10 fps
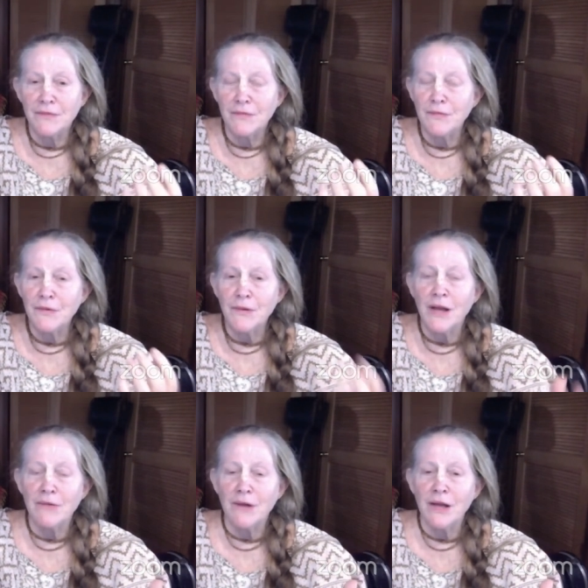for
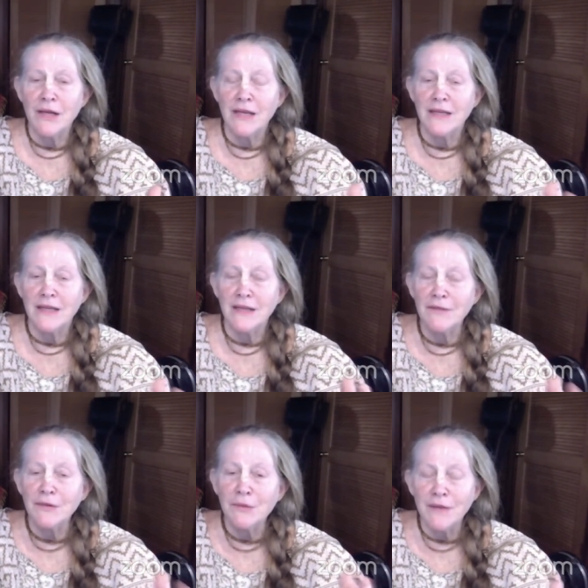Radharani. And
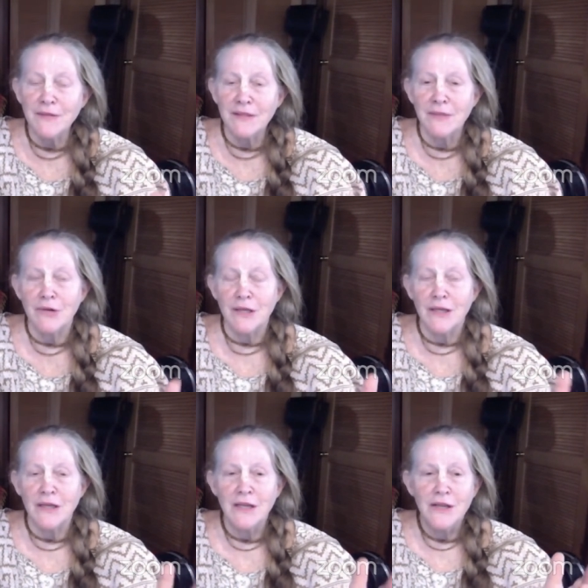if you love
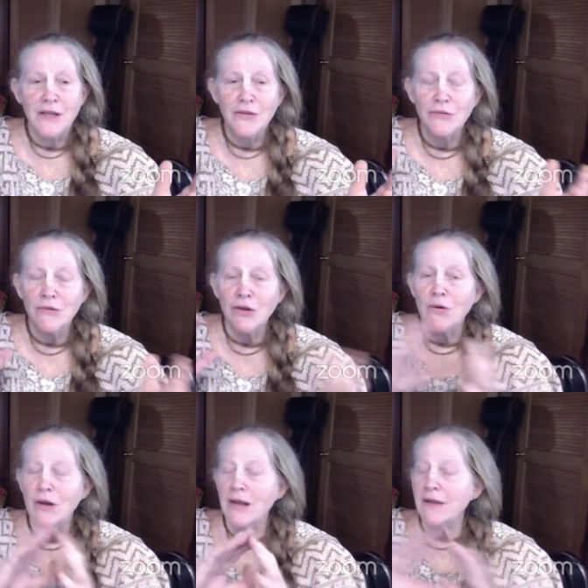someone, you
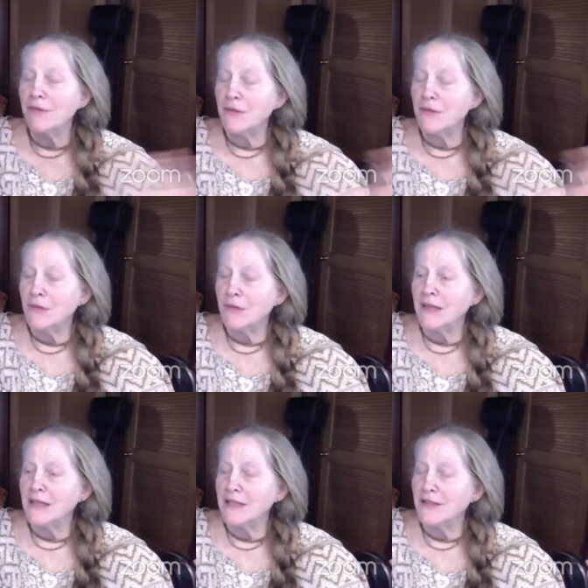know everyone
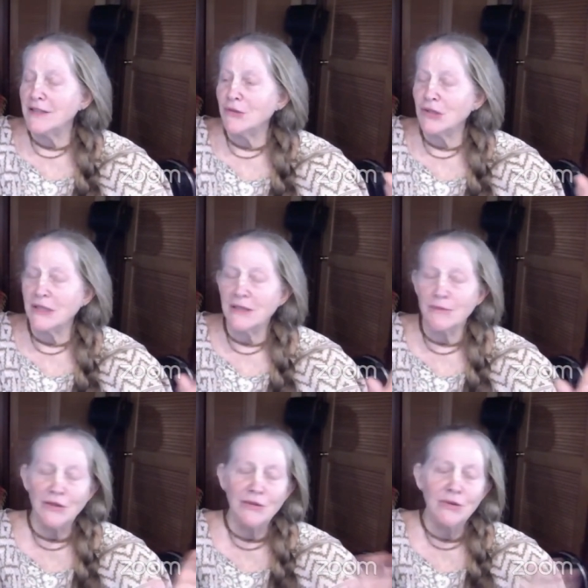they associate
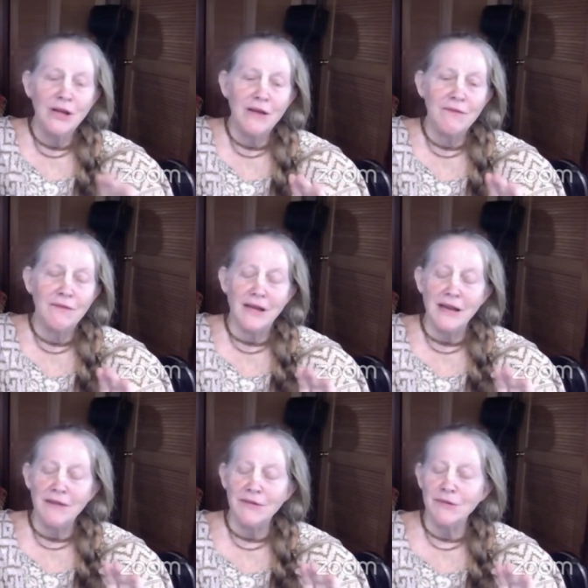with. You love
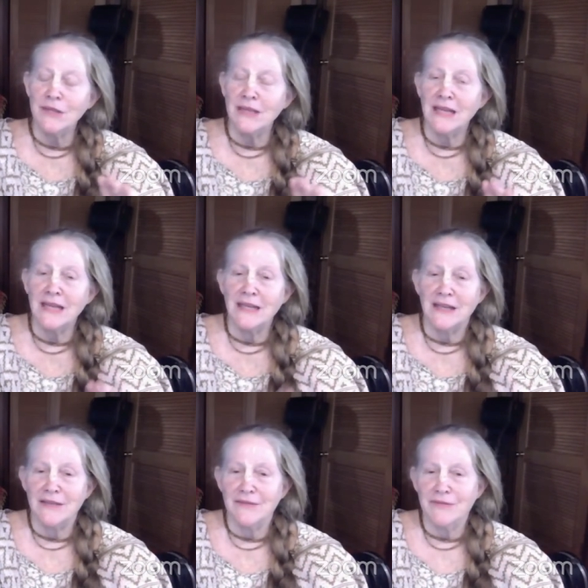everyone they
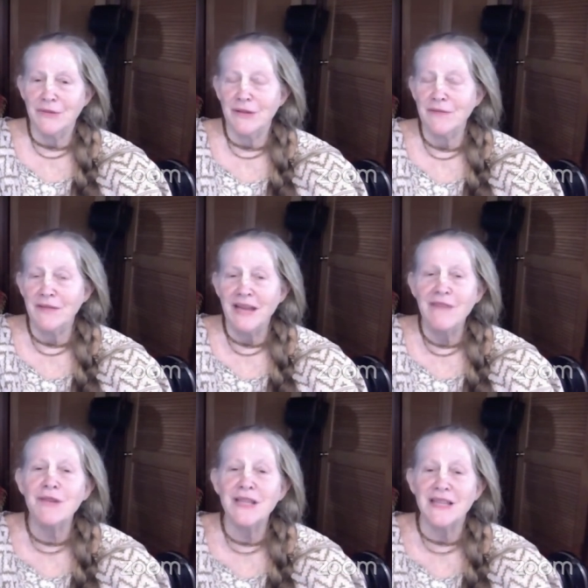love. You love
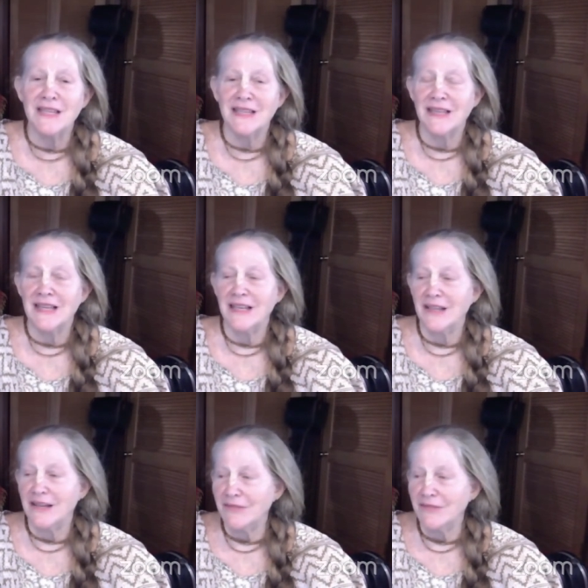everything they
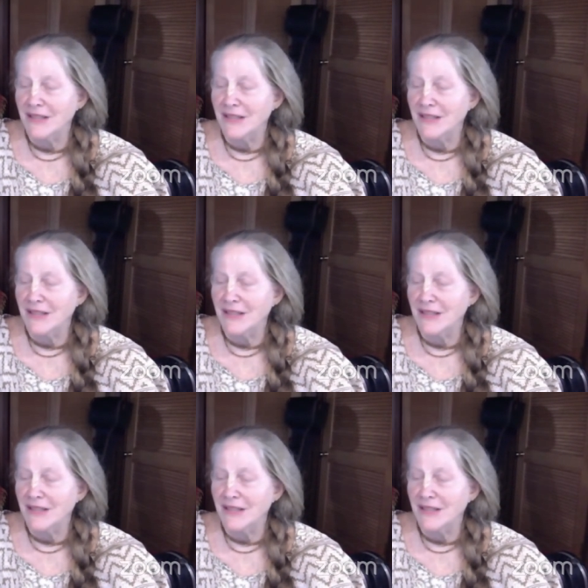love.